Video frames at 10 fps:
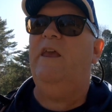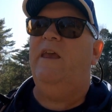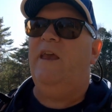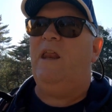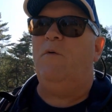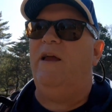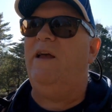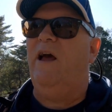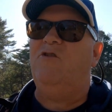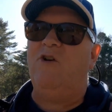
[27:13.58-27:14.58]

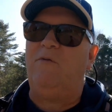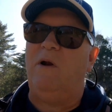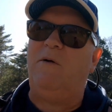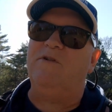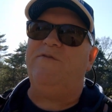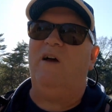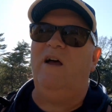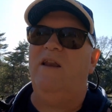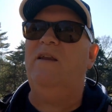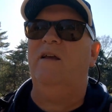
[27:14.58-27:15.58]
Anyway, train ride was
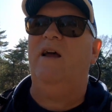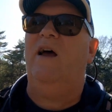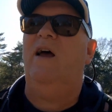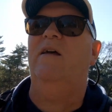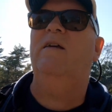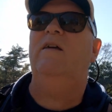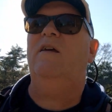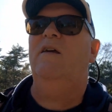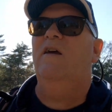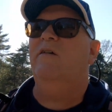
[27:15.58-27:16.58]
fun. Like
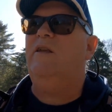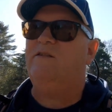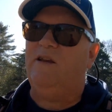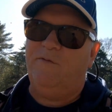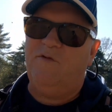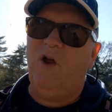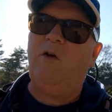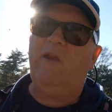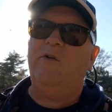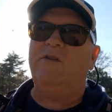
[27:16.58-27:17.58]
I said, from
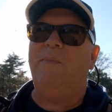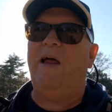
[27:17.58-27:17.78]
Tokyo, it's about a